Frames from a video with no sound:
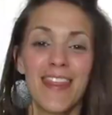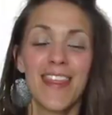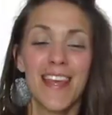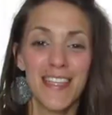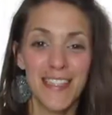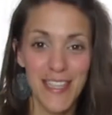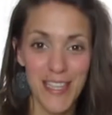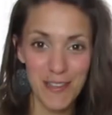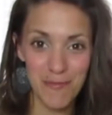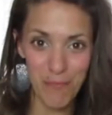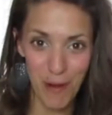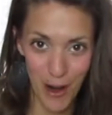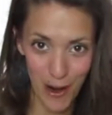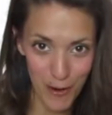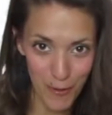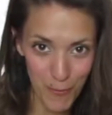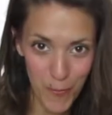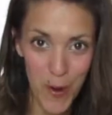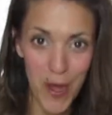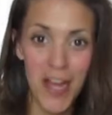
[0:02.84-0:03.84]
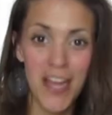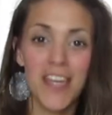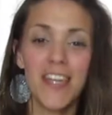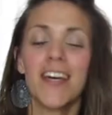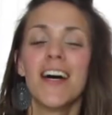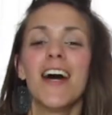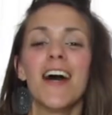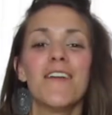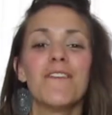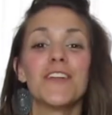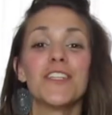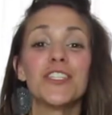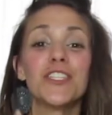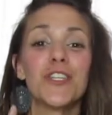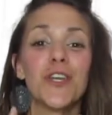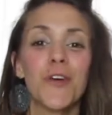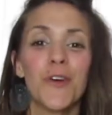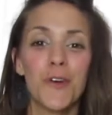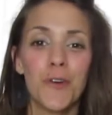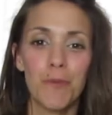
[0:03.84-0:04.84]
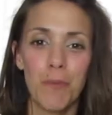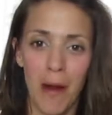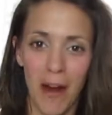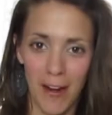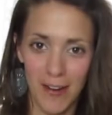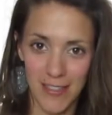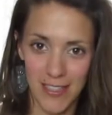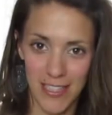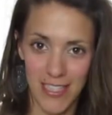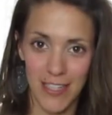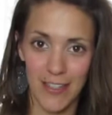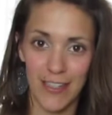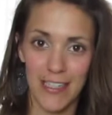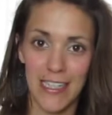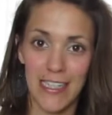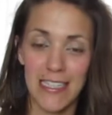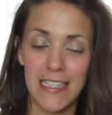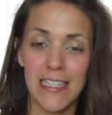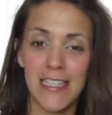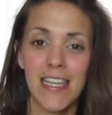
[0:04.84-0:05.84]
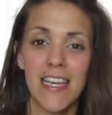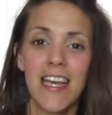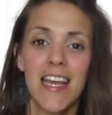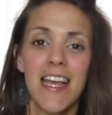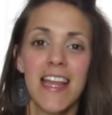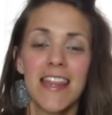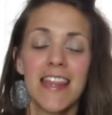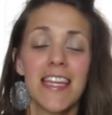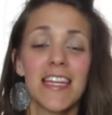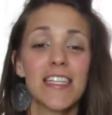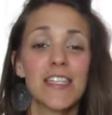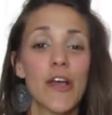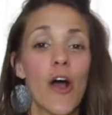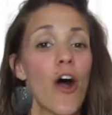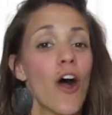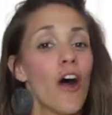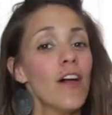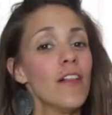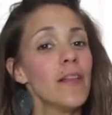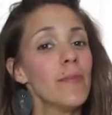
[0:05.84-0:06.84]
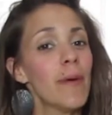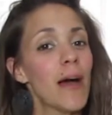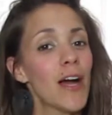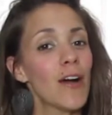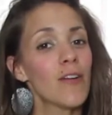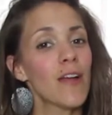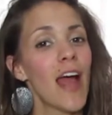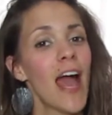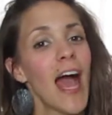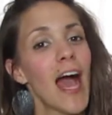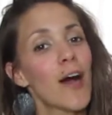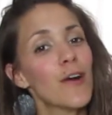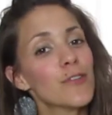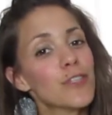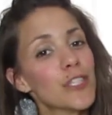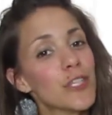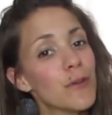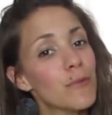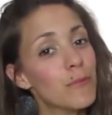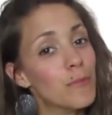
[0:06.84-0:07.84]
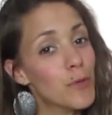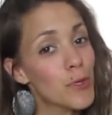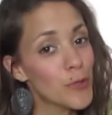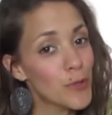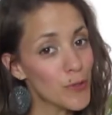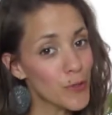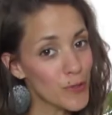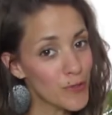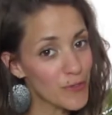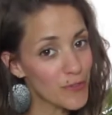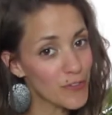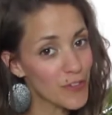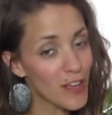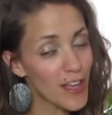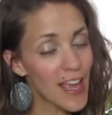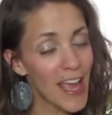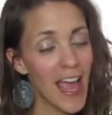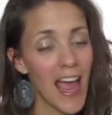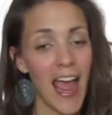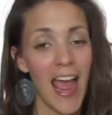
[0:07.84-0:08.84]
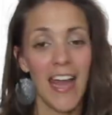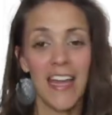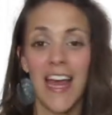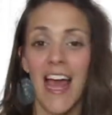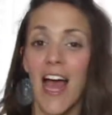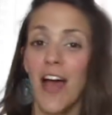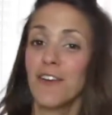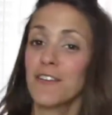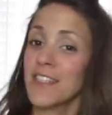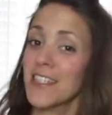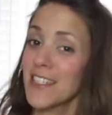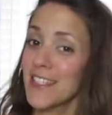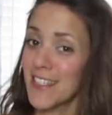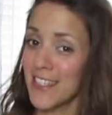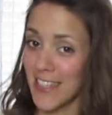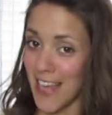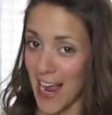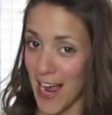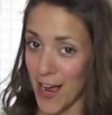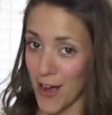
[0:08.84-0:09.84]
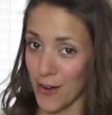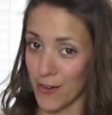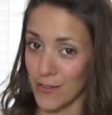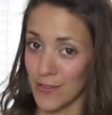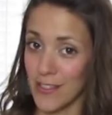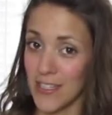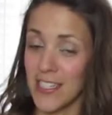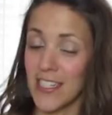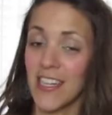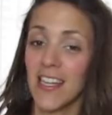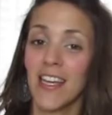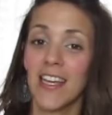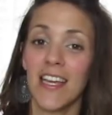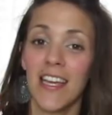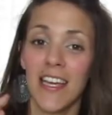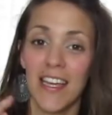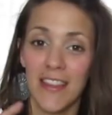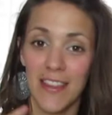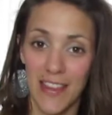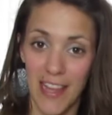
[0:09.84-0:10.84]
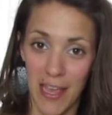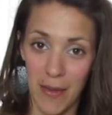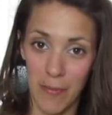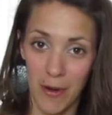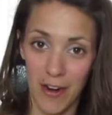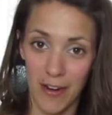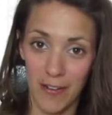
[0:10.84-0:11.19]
This is part one of a two-part series that is all about how to move and how to sound in labor.